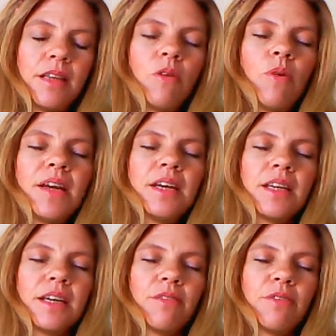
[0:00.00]

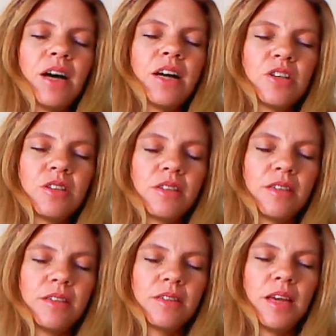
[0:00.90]
awakening of
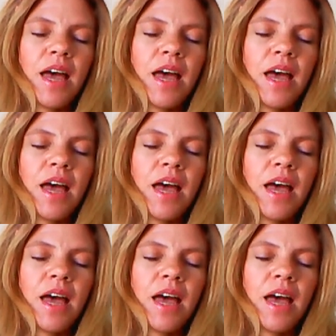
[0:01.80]
consciousness